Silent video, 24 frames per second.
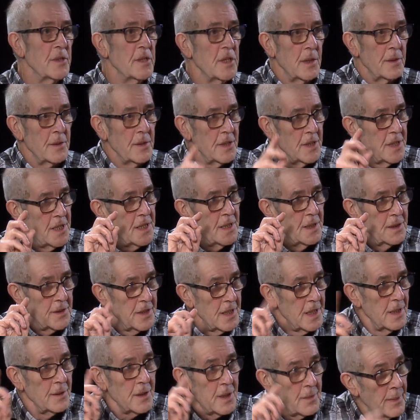that
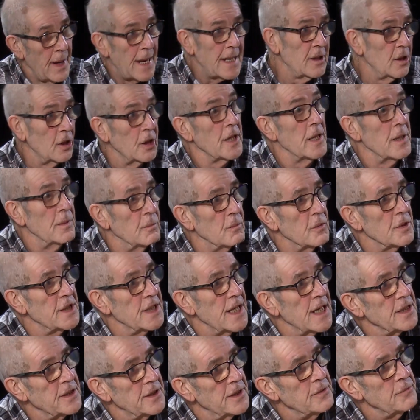the battle hymn was
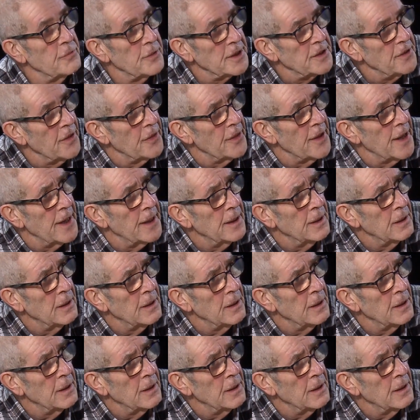actually written there.